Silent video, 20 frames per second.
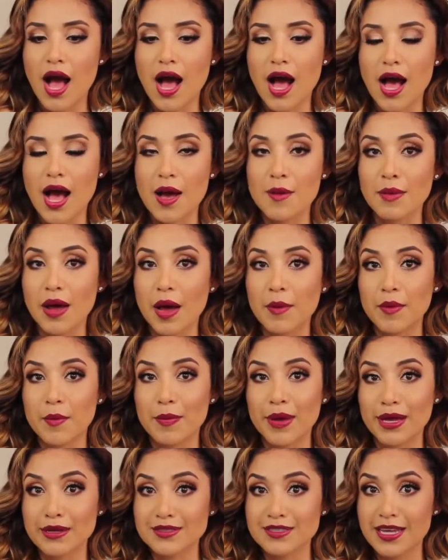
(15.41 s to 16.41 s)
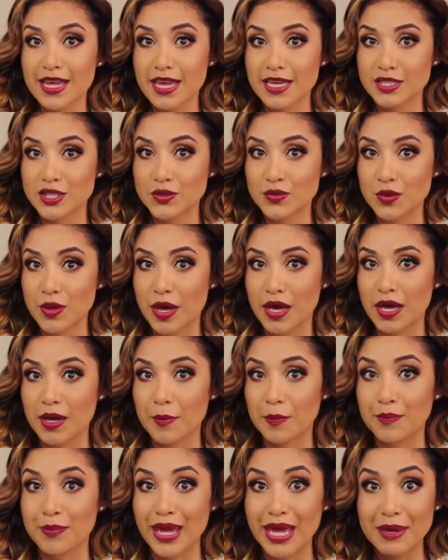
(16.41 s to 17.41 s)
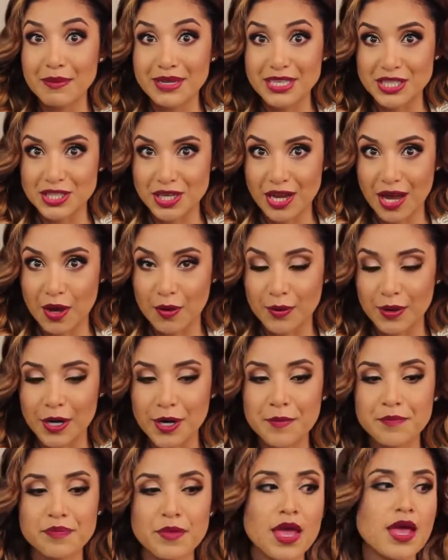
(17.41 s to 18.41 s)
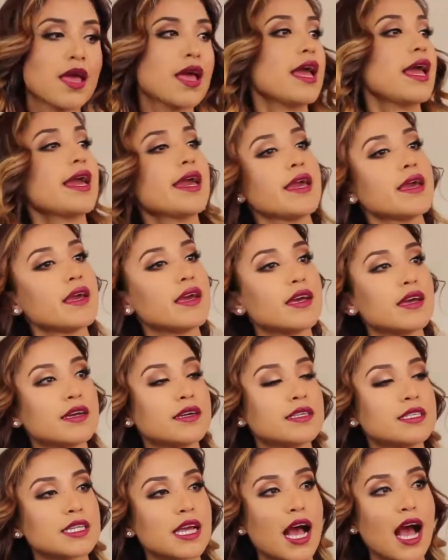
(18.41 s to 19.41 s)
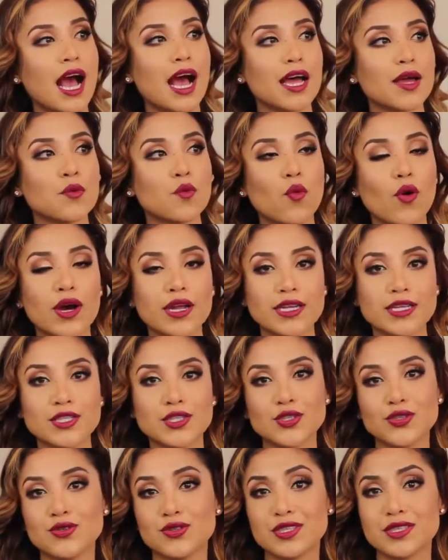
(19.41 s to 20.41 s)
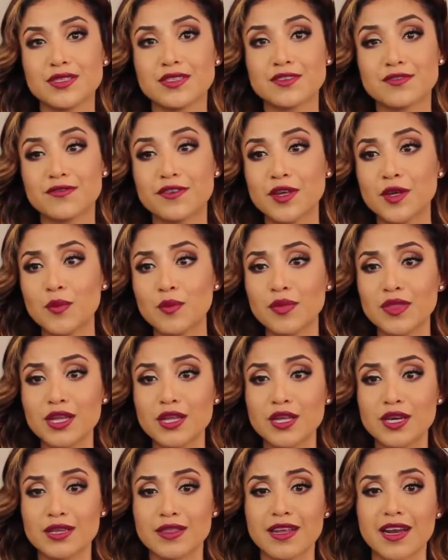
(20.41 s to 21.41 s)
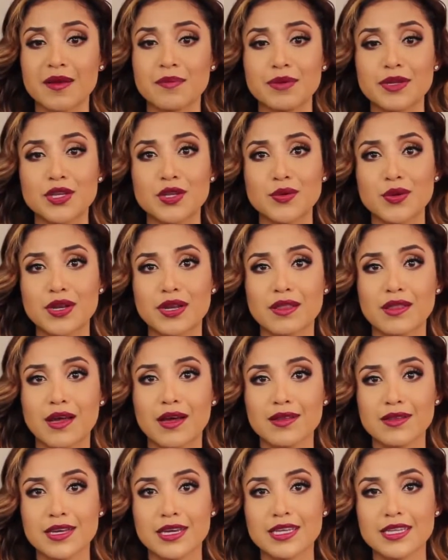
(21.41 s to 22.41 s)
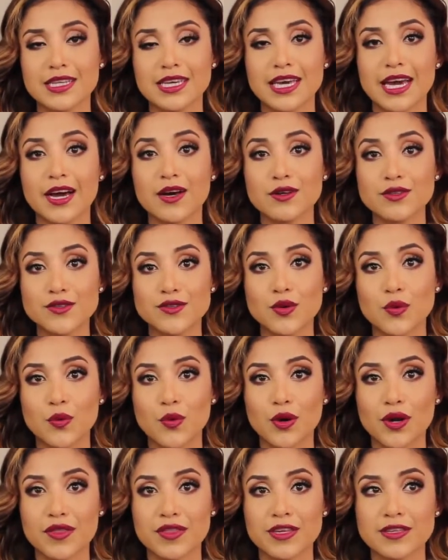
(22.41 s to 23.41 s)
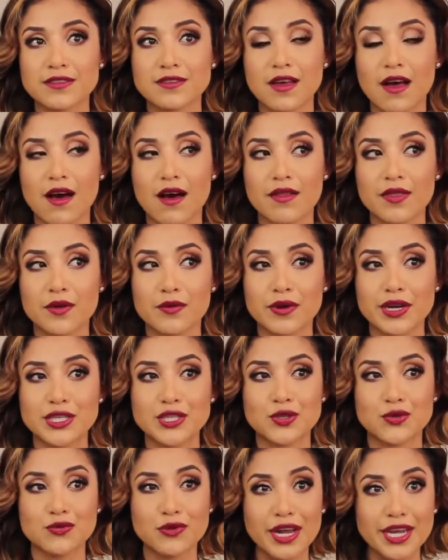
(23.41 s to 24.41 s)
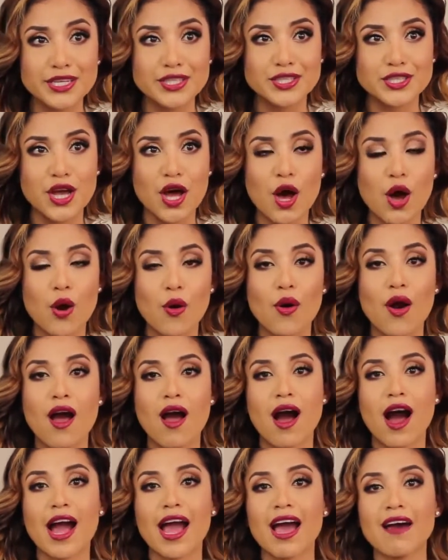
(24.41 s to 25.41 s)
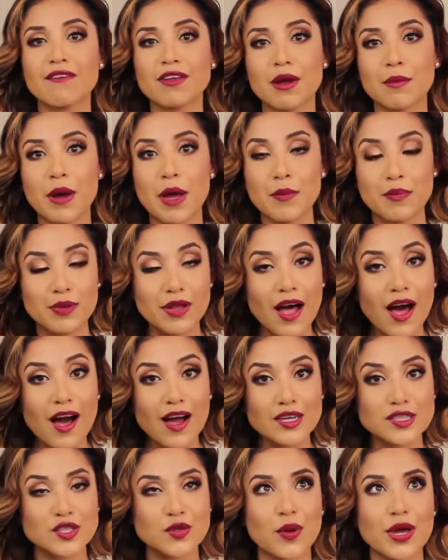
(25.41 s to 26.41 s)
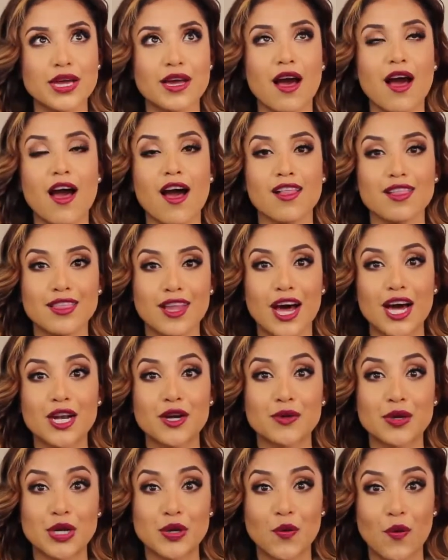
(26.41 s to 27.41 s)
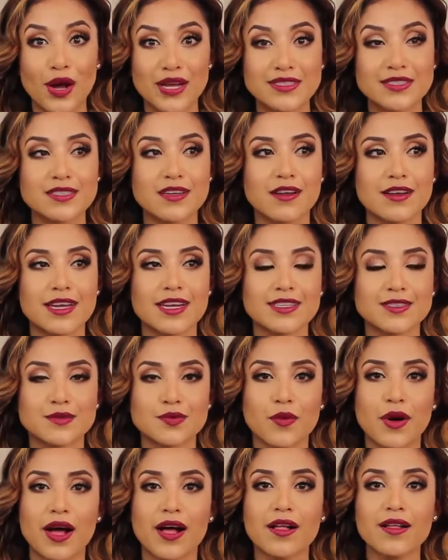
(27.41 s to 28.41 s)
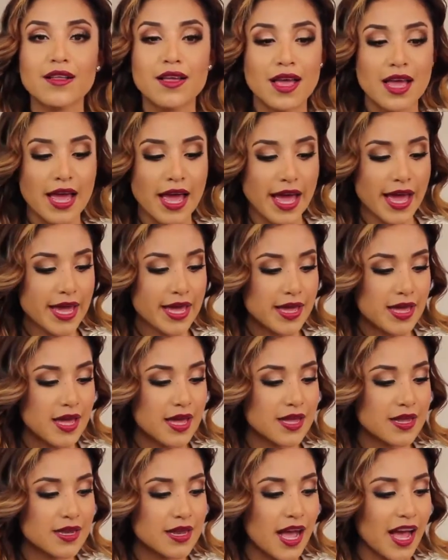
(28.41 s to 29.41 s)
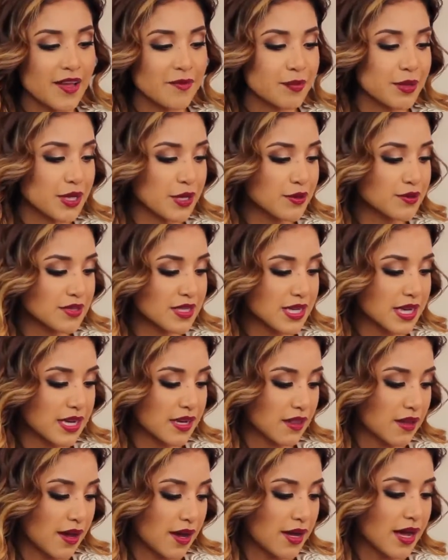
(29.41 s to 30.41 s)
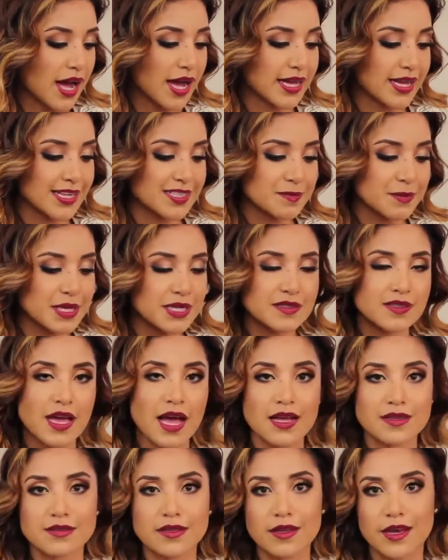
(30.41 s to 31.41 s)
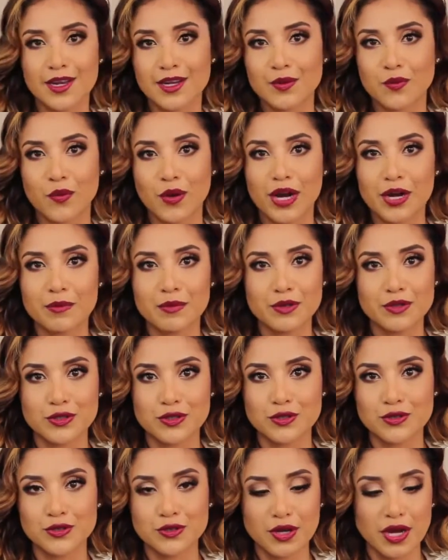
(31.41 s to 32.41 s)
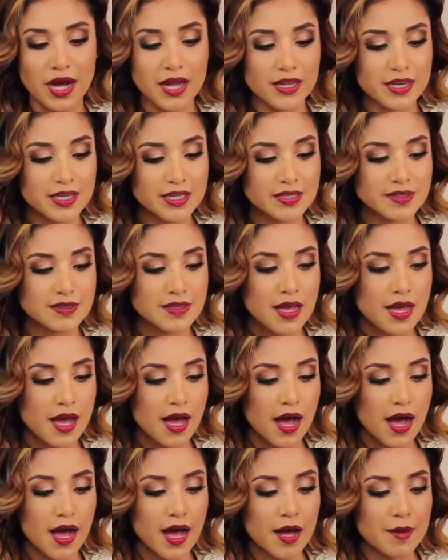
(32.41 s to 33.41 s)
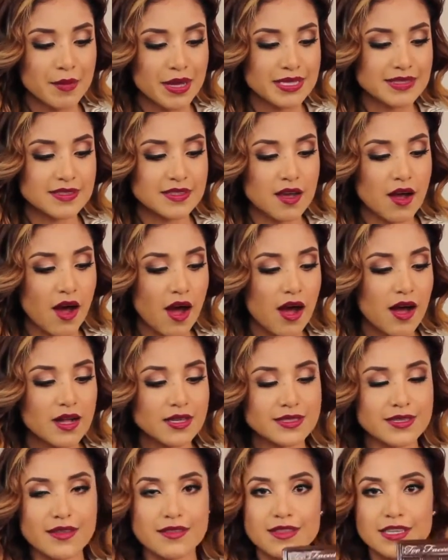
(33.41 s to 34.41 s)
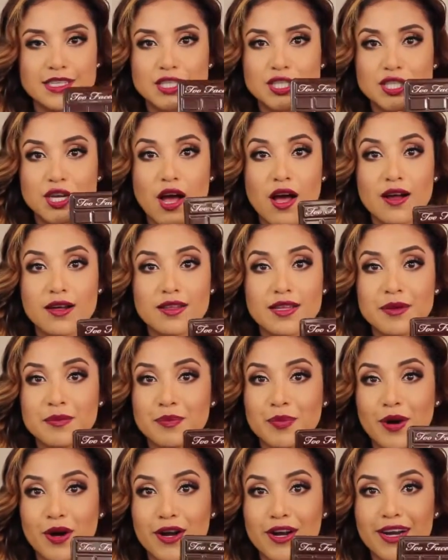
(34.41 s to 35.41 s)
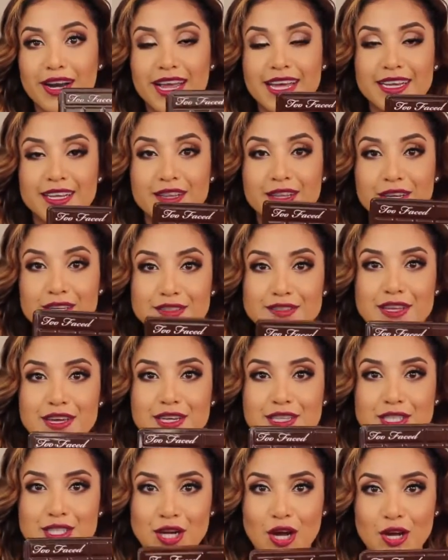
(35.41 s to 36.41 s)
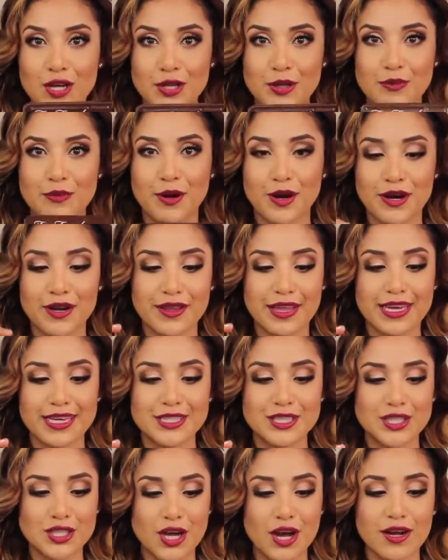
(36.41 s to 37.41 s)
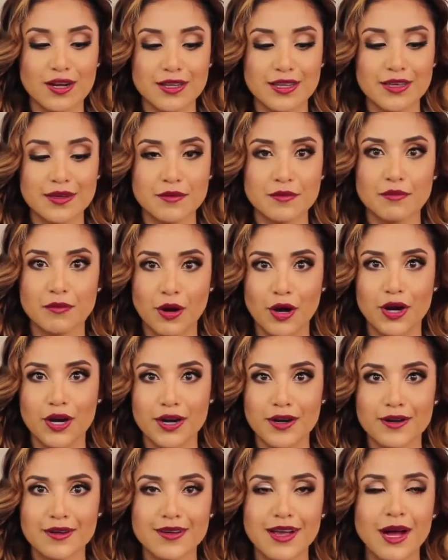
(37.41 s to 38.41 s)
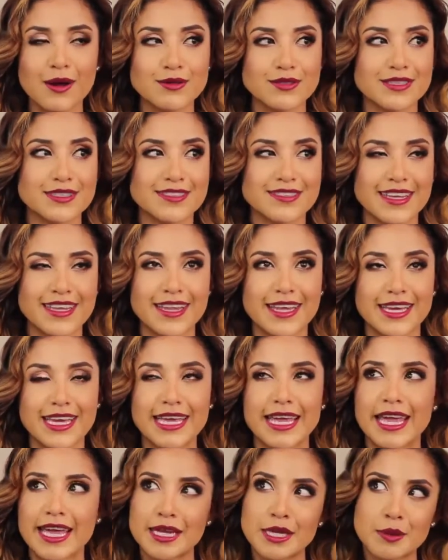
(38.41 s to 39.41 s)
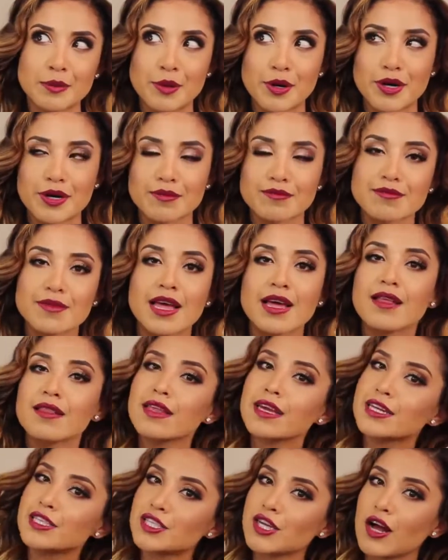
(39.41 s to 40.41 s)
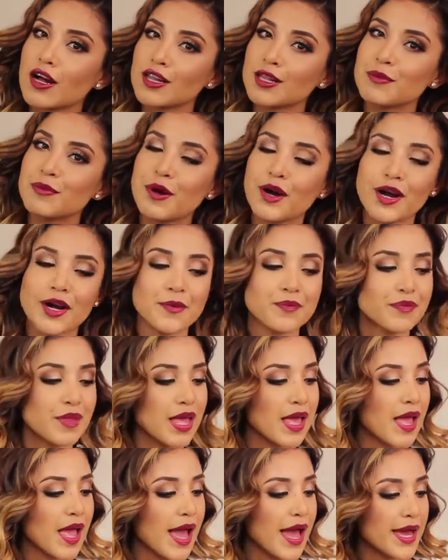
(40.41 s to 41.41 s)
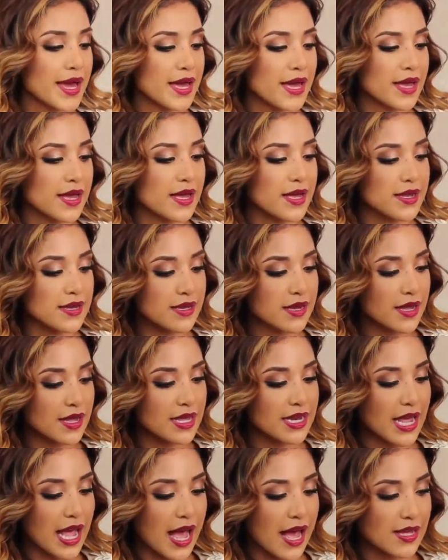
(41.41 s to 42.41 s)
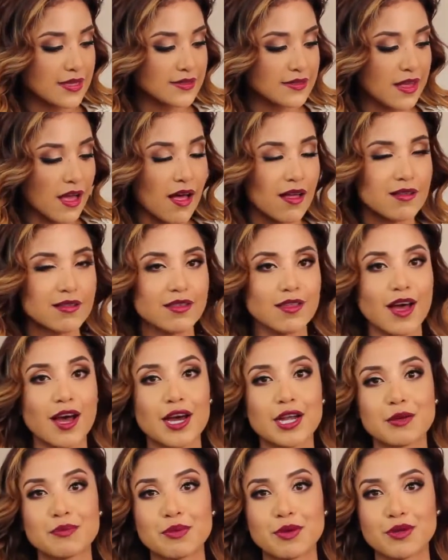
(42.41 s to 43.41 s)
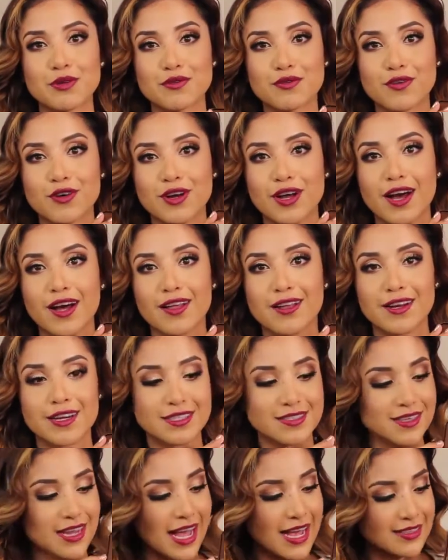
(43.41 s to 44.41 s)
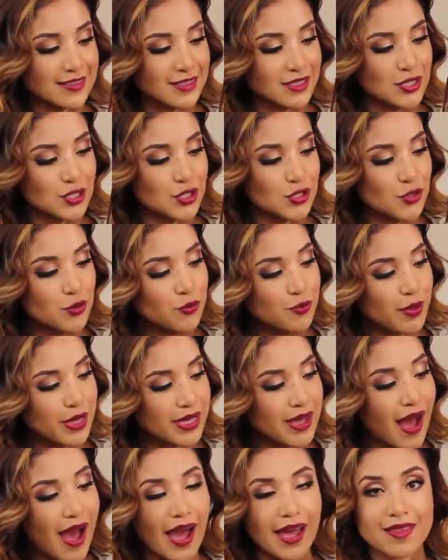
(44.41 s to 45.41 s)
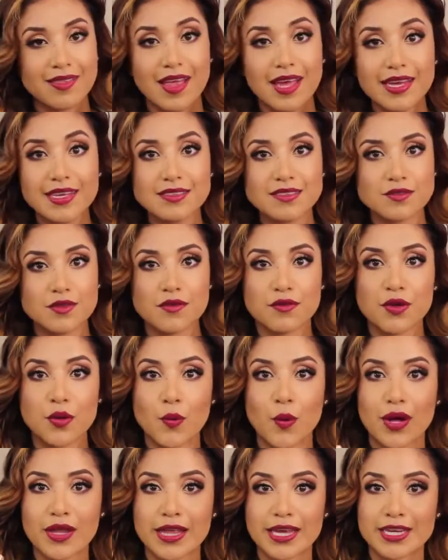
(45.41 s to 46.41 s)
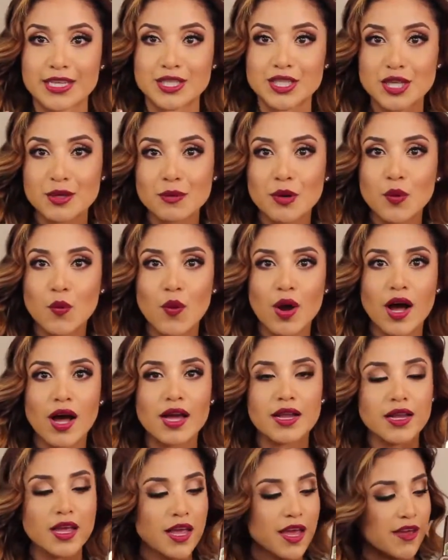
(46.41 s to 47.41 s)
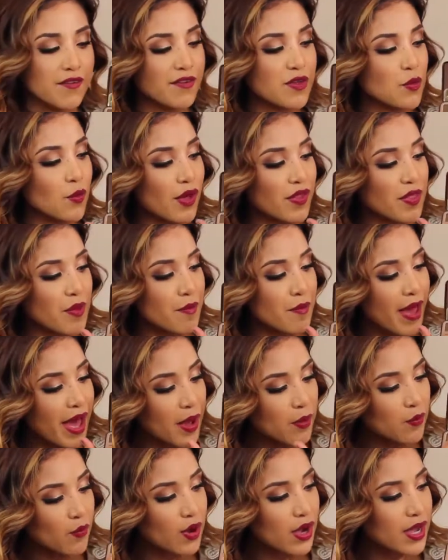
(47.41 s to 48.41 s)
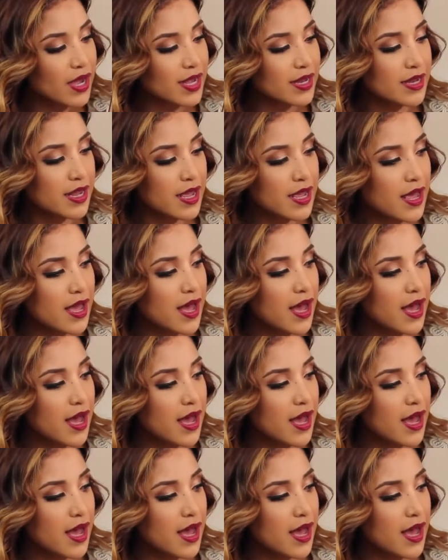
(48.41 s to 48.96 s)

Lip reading: I'm about to head to a baby shower and I wanted to just film the look that I've been doing a lot lately. I also wore this on the Rachel Ray show. I have it on my blog, so I got a lot of requests on it as well. And I've been using it a lot, I guess because it has a lot of wearable neutral colors. It's called the chocolate bar, and it looks like a chocolate bar, like a chocolate bar. I was going to say like a candy bar, like a chocolate bar. And it has a lot of beautiful colors. It has the two big highlights, so if you want like a shimmer one, if you want the matte one.